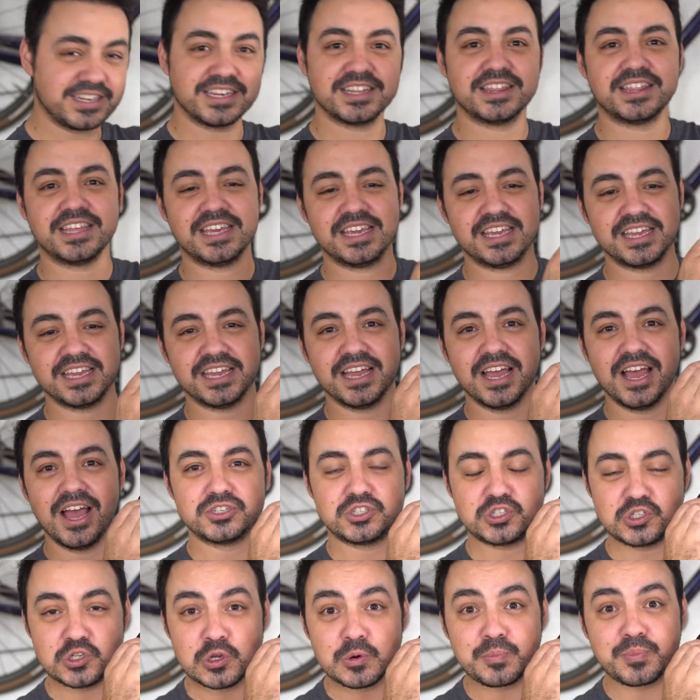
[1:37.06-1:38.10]
they did the
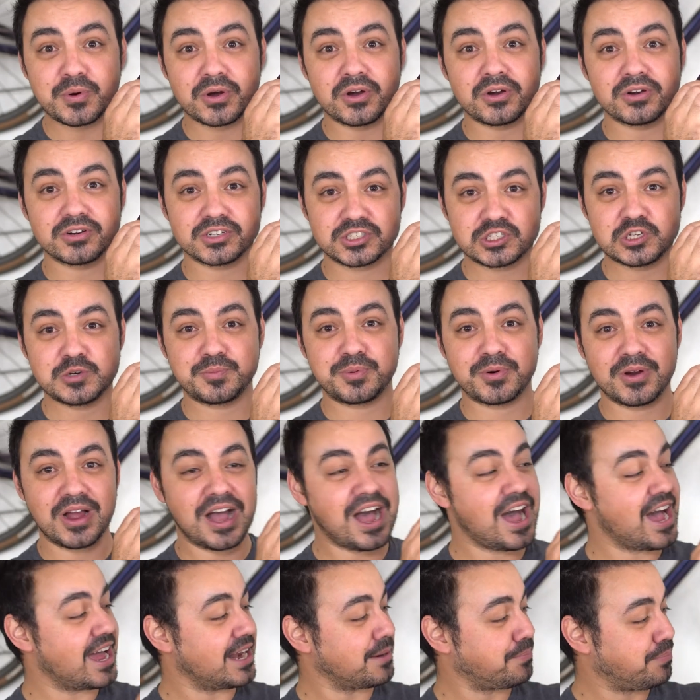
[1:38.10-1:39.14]
super, super
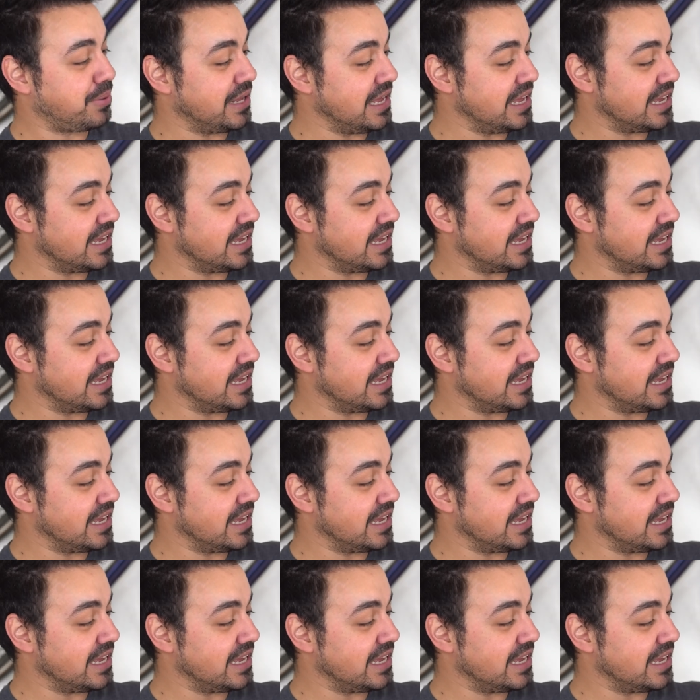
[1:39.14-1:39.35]
hot